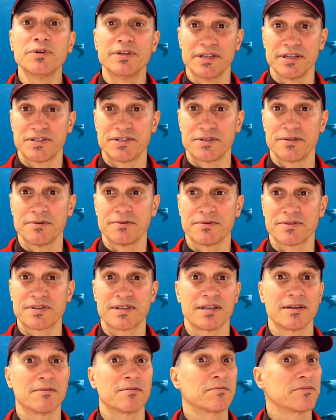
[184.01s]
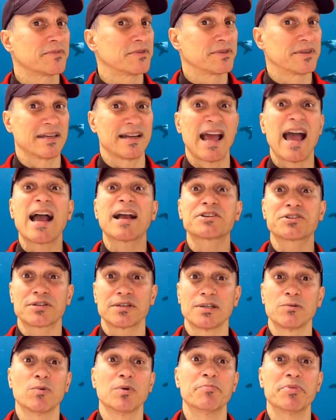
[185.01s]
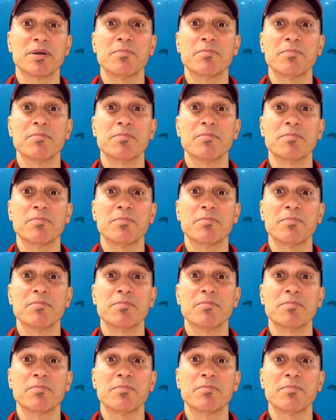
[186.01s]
issues that that actually will be